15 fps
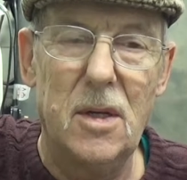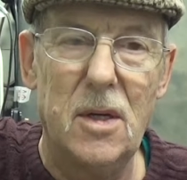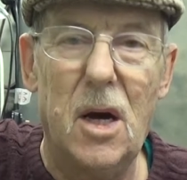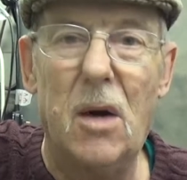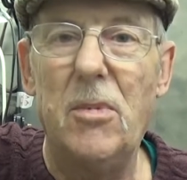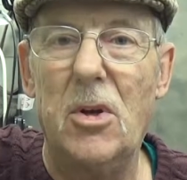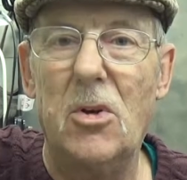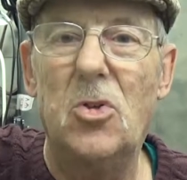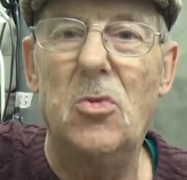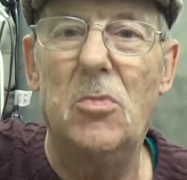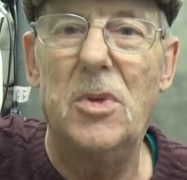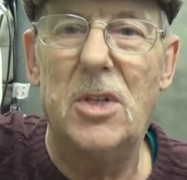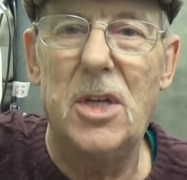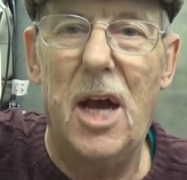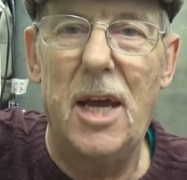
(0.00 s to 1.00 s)
I mean, I shouldn't
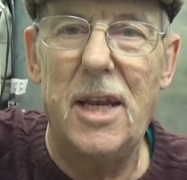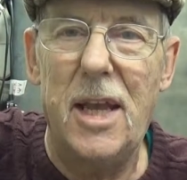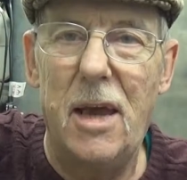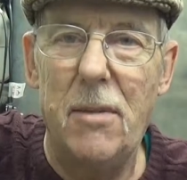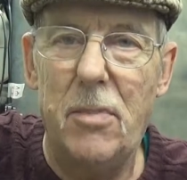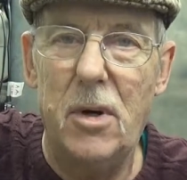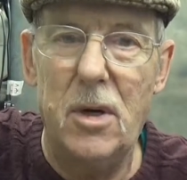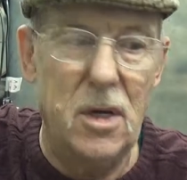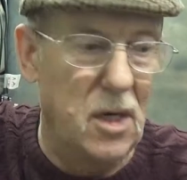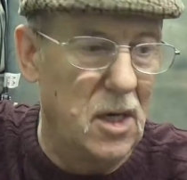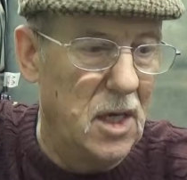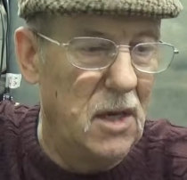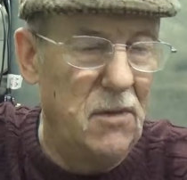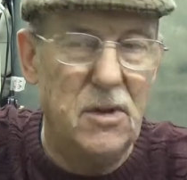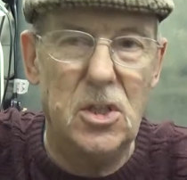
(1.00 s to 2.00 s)
be saying that, but
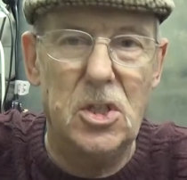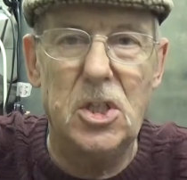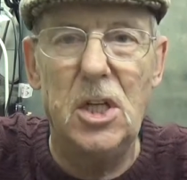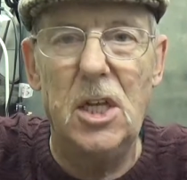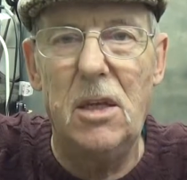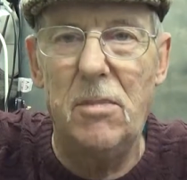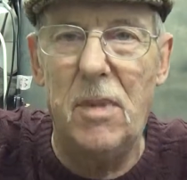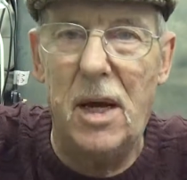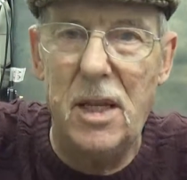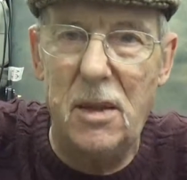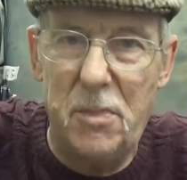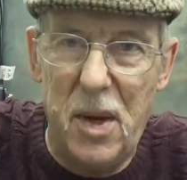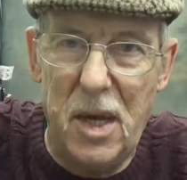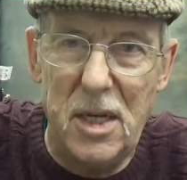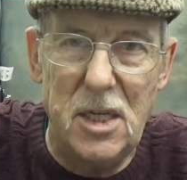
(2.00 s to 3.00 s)
if it's silly money,
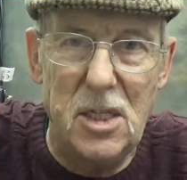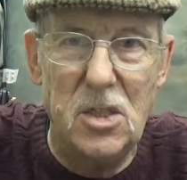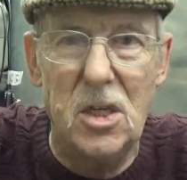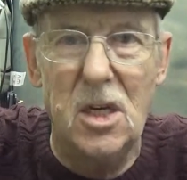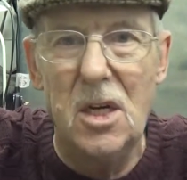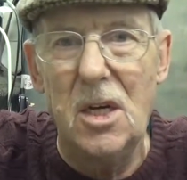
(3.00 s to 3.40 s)
pennies,